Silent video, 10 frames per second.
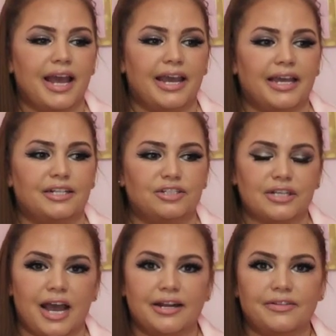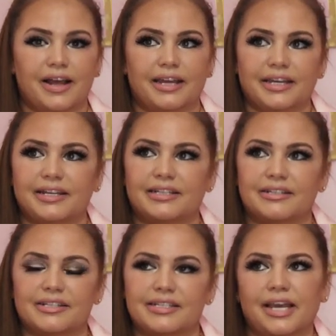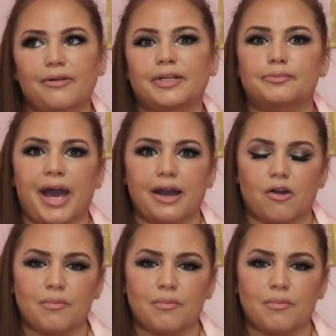and just kind of like scaling back